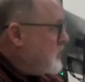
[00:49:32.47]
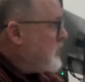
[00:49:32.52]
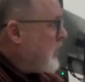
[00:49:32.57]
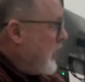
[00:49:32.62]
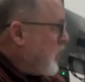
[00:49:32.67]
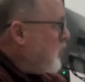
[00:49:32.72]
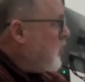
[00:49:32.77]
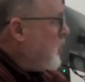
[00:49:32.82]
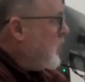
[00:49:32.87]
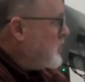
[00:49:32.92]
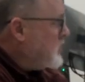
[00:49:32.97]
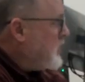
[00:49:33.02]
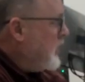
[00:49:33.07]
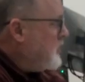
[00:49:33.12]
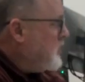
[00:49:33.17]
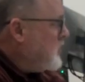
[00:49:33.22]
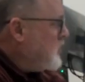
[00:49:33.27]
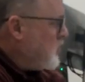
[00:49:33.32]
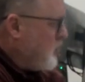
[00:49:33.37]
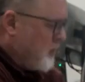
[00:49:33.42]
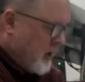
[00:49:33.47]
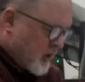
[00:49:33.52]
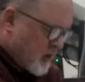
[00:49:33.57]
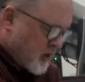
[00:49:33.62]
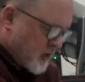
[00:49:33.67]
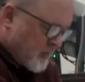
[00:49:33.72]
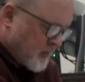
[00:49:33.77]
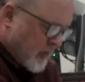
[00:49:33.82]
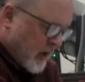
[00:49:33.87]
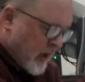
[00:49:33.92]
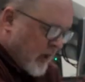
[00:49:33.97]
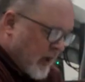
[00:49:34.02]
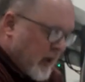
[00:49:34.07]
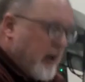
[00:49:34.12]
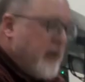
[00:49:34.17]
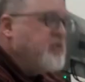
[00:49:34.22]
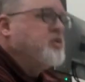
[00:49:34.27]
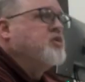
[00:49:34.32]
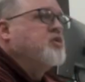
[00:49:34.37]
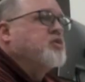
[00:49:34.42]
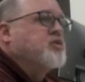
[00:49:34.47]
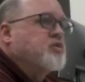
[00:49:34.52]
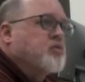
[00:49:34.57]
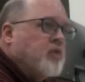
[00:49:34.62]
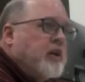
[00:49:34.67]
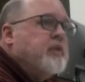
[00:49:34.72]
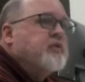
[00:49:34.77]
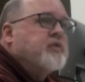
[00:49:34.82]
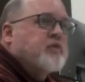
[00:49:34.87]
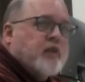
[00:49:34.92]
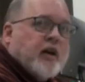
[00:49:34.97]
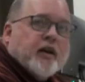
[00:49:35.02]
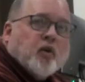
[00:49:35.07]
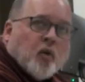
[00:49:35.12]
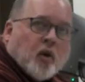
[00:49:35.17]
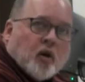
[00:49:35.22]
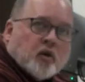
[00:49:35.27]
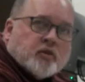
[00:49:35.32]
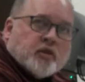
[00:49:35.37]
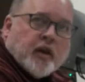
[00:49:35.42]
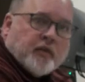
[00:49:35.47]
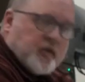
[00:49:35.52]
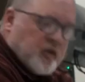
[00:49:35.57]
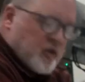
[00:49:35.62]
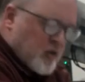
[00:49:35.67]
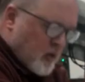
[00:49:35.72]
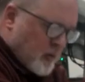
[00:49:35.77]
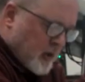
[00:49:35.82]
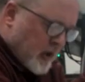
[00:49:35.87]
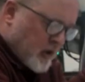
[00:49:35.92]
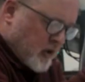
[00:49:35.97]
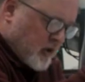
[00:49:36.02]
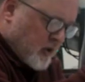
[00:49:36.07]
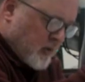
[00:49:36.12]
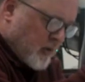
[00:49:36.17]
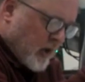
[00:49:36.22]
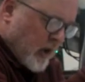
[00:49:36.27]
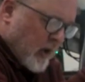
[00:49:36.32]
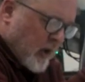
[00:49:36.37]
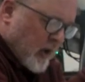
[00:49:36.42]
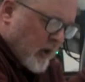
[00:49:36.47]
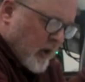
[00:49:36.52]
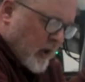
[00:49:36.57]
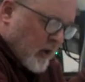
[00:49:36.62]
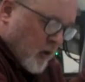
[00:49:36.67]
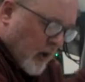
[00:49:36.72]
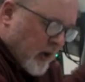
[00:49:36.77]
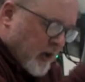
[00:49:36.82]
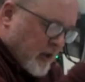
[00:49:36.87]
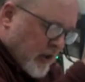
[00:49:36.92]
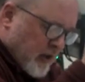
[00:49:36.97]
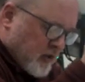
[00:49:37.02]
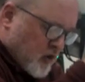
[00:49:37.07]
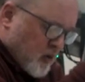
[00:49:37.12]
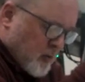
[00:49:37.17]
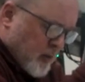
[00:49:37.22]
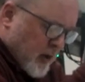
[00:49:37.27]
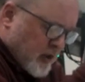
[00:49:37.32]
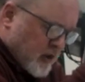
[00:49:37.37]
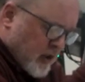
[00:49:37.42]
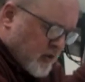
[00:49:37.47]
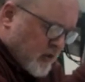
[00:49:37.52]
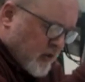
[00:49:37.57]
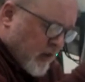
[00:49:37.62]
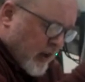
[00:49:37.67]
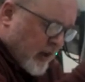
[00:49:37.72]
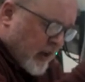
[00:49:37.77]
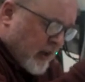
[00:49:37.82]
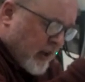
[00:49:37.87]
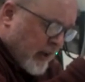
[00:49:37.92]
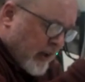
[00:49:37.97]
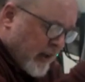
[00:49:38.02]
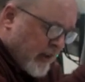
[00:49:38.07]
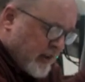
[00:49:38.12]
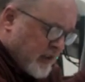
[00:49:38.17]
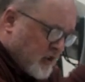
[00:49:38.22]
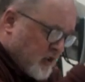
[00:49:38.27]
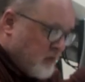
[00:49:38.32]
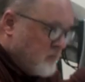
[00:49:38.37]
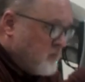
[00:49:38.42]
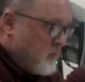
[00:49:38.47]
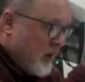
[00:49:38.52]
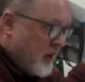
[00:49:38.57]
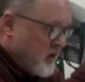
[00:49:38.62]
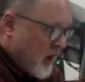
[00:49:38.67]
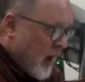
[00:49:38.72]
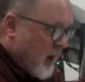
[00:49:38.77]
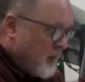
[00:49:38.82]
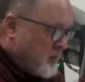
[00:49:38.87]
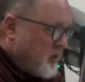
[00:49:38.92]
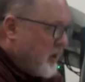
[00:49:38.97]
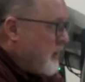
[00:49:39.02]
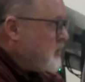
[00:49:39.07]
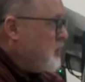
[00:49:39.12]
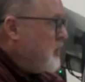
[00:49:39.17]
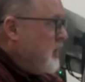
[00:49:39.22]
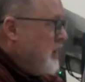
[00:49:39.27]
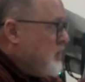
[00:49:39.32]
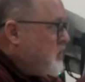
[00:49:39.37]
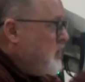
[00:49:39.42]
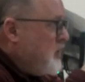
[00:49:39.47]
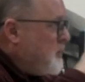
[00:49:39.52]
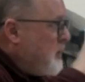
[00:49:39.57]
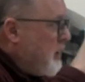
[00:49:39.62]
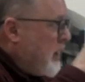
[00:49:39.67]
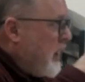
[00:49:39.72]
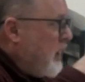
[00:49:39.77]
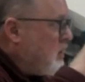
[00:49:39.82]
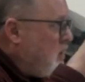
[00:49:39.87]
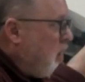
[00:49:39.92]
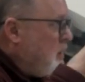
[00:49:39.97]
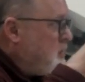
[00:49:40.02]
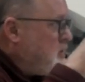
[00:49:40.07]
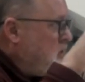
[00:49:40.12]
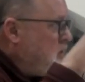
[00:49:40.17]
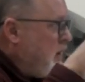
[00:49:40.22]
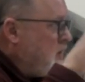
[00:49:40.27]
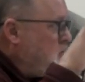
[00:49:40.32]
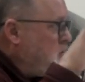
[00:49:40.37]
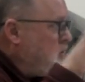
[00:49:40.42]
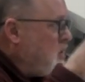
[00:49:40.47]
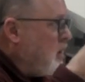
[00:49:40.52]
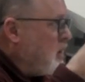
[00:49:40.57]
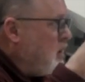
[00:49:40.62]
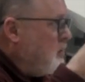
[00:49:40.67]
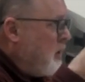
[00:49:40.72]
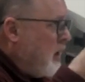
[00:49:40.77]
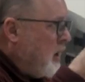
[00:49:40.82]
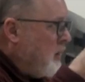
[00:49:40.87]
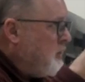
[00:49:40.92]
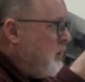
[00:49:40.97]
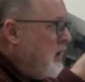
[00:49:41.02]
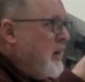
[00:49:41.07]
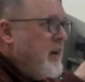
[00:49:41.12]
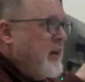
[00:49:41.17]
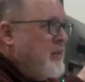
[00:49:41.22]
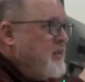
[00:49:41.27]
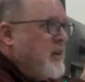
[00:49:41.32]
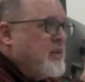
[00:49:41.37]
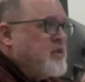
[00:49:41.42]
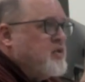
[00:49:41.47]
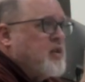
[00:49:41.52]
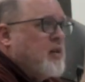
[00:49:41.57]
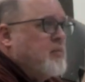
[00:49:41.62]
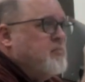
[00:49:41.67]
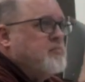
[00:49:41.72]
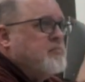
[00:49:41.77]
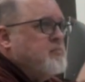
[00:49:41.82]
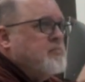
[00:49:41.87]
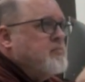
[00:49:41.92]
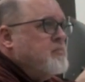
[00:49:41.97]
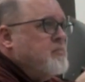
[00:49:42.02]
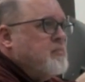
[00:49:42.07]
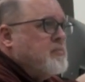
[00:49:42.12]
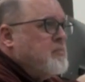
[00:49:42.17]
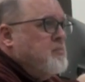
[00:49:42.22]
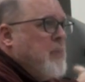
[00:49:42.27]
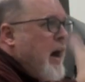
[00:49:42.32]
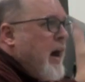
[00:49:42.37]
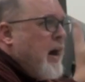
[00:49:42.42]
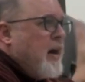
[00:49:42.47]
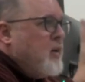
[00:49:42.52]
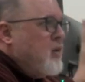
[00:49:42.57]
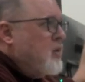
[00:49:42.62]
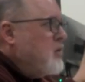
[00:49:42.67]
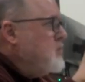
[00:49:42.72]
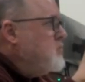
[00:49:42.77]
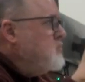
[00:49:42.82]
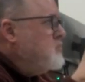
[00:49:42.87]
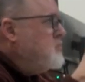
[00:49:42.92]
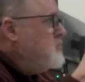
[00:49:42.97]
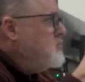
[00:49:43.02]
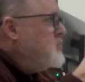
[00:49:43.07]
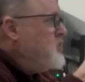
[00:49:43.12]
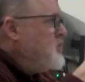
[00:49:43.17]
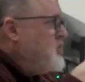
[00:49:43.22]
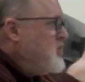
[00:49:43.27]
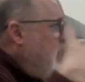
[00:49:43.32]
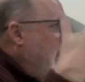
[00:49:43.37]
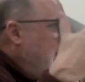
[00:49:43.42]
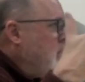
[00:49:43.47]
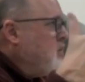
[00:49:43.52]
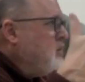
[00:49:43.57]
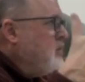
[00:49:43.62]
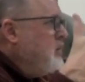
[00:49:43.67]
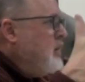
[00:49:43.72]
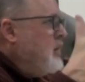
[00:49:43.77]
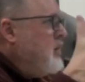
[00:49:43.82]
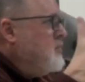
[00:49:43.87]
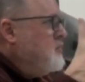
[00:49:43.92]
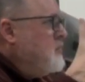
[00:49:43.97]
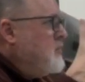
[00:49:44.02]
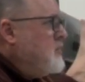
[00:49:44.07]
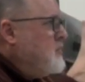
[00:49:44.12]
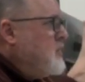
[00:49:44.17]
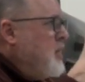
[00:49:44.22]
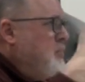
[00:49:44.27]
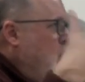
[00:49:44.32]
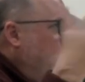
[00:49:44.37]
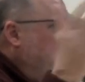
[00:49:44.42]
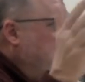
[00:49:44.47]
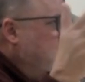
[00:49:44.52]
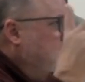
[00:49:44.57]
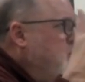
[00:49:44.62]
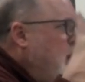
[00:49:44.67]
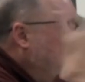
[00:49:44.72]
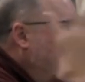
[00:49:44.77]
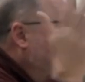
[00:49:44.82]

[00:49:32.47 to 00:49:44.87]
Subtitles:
It's got a qualitative determination. It's discrete. It's got quantitative determination, I should say. And each object, so each of these mechanical objects Hegel's talking about, is not just some matter statically in motion by